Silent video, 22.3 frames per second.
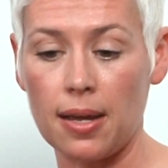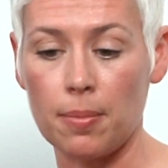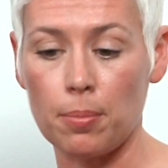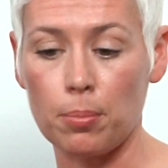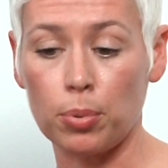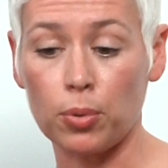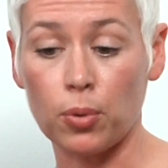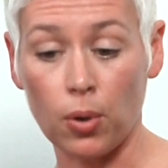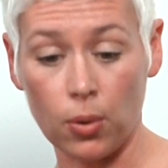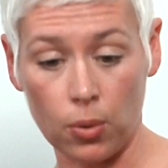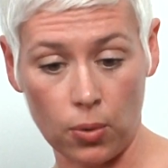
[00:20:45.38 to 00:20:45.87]

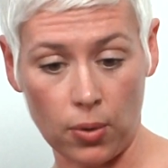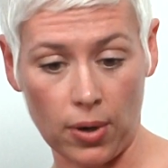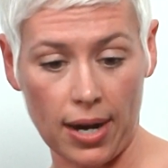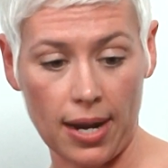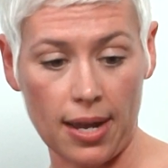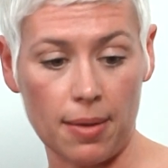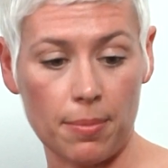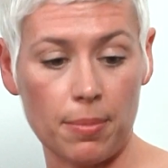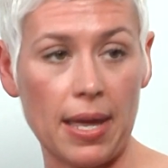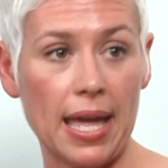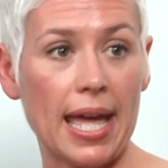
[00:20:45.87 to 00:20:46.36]

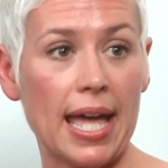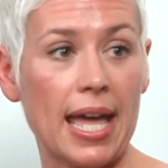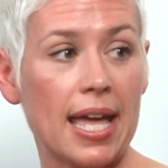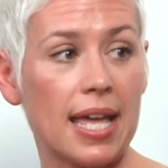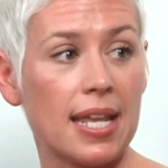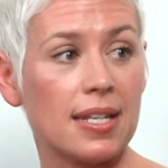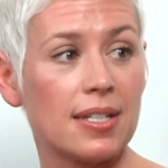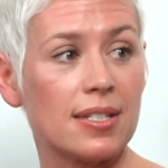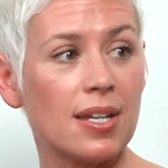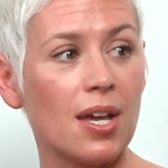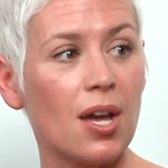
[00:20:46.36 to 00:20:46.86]
program,
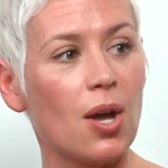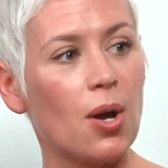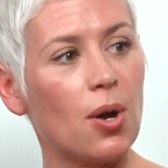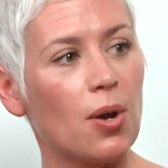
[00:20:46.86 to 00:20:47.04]
and,